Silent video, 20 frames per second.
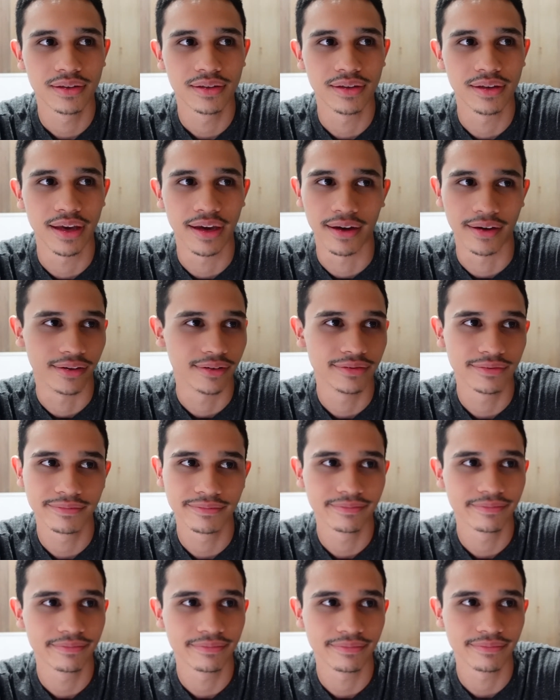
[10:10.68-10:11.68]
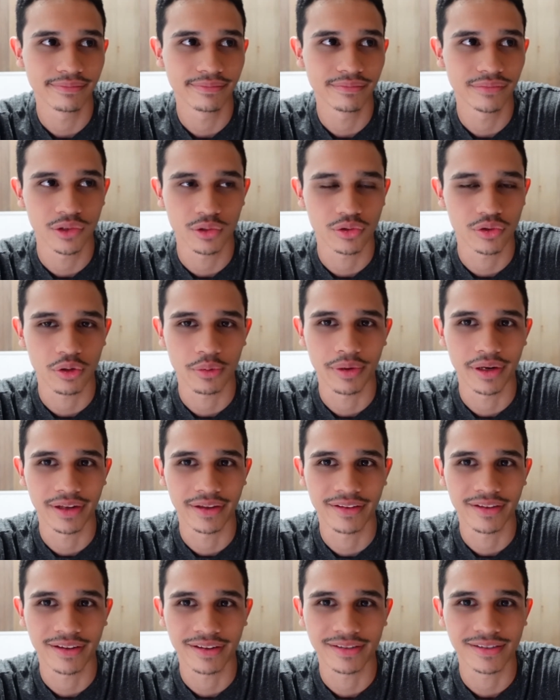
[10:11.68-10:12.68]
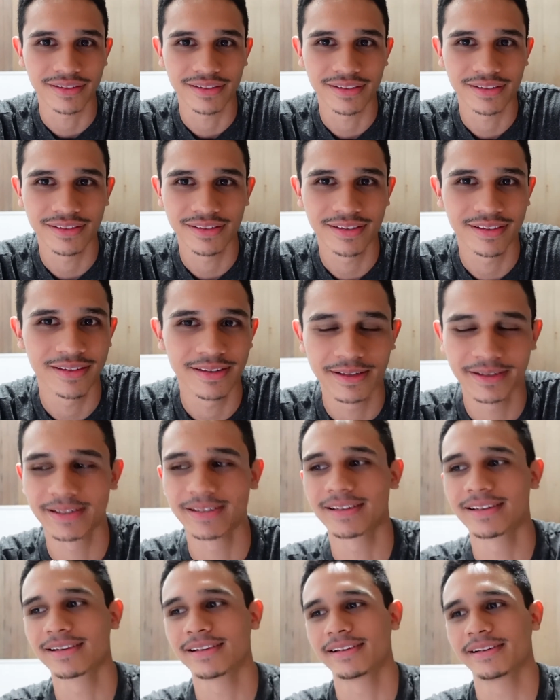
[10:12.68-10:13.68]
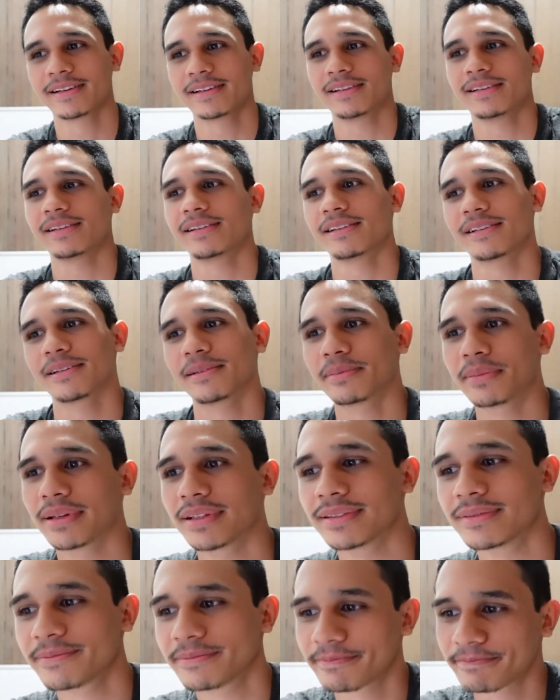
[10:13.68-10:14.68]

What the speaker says: Yeah, there's so many things, but